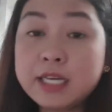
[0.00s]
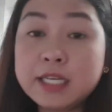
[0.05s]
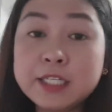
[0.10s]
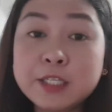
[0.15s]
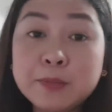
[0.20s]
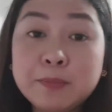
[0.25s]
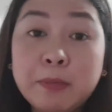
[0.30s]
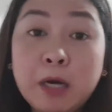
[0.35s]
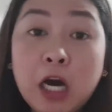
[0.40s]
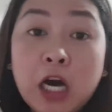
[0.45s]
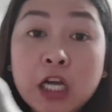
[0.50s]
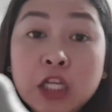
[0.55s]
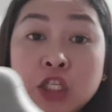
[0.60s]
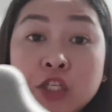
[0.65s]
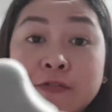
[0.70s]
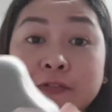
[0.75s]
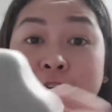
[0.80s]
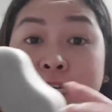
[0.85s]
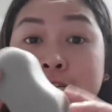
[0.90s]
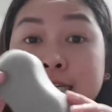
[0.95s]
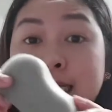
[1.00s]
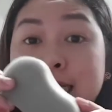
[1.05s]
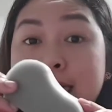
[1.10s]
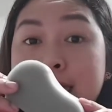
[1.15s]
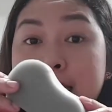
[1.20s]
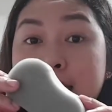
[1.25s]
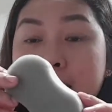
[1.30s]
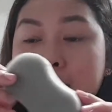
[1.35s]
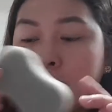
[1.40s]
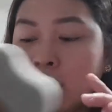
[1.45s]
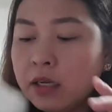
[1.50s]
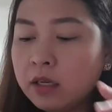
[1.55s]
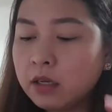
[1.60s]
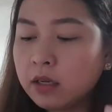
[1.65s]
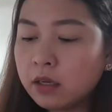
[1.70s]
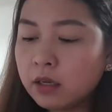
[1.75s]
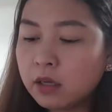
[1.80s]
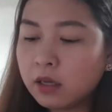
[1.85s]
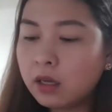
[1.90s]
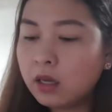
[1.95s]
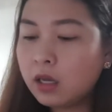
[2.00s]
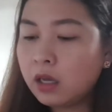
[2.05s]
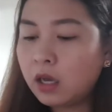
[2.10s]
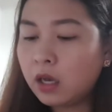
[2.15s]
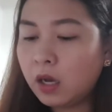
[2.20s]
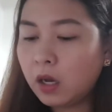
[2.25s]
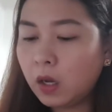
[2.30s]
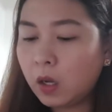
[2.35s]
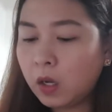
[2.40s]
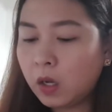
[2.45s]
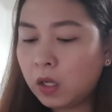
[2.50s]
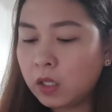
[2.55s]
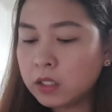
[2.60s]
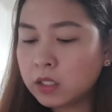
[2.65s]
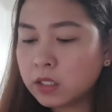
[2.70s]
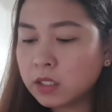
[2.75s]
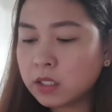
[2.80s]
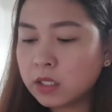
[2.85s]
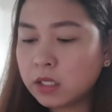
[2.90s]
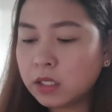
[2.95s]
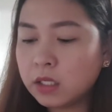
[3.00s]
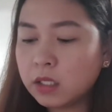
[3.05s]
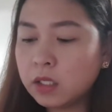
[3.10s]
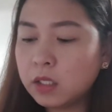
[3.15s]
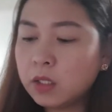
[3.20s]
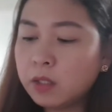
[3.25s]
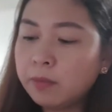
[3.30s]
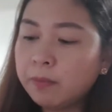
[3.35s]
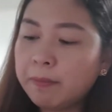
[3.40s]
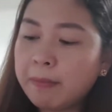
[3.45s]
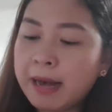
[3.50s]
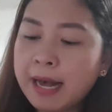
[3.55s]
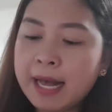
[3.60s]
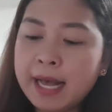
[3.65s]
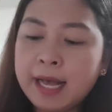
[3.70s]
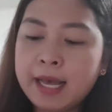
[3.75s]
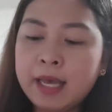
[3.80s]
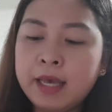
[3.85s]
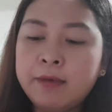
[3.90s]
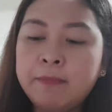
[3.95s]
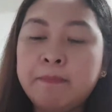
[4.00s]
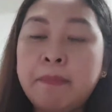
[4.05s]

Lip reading: sponge for cleaning. Also, my